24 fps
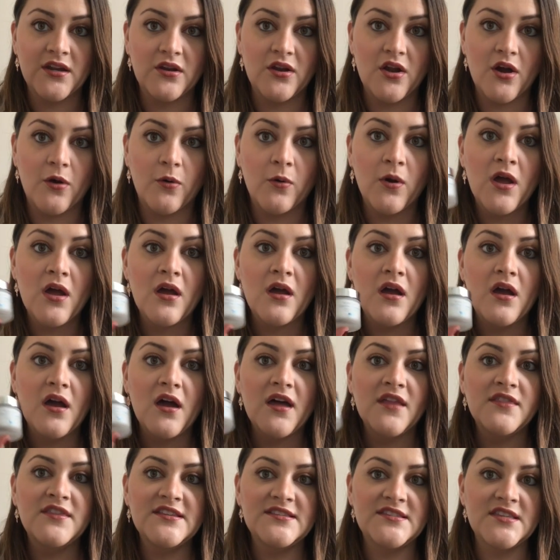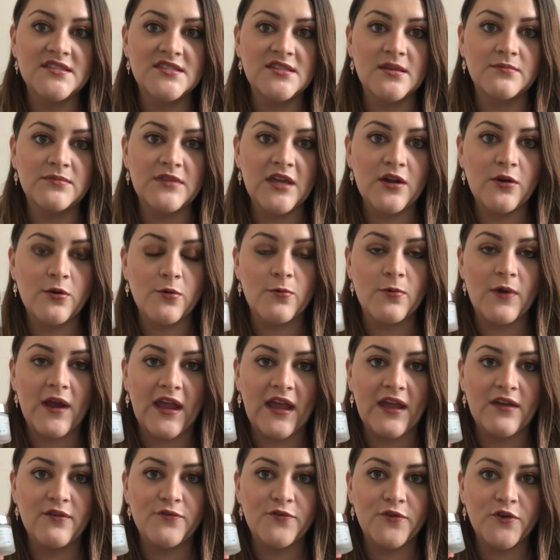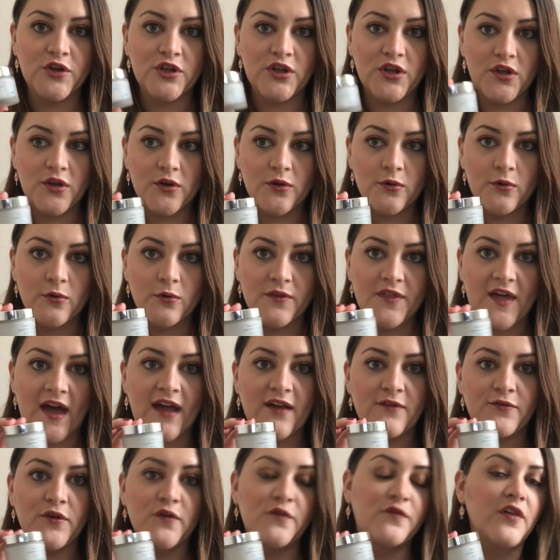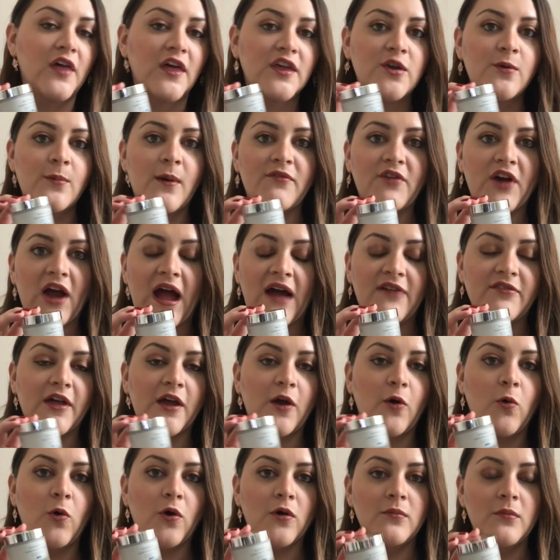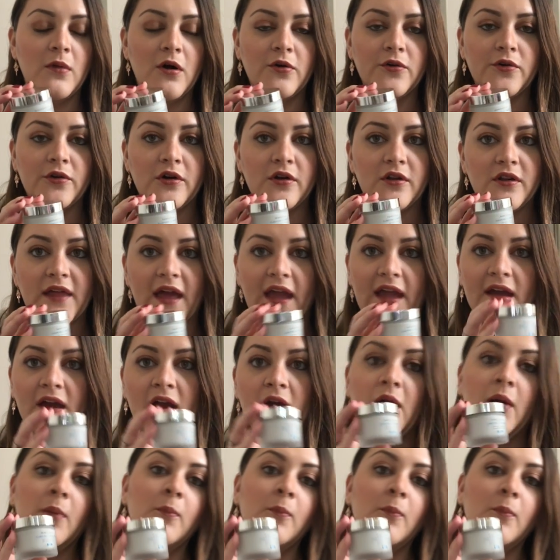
you know, this is something great for you, that if you feel like you ever have like hormonal like